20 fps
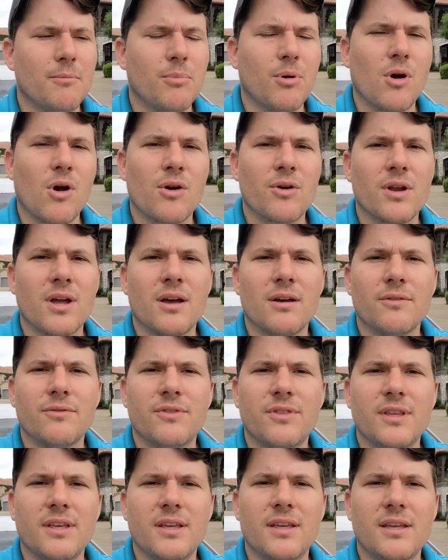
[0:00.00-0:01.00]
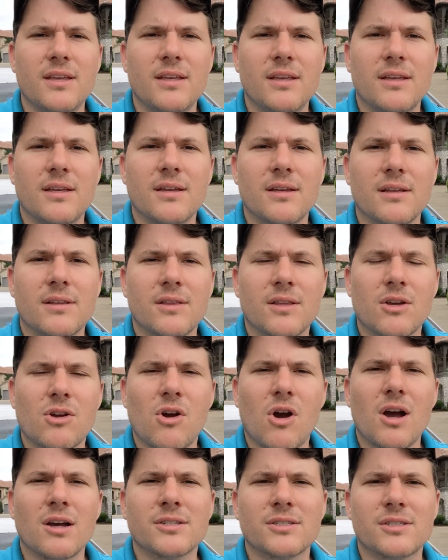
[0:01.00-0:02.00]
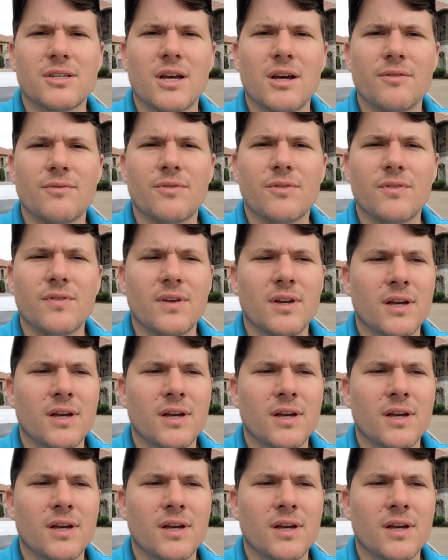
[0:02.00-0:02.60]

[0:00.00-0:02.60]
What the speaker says: part of the cost of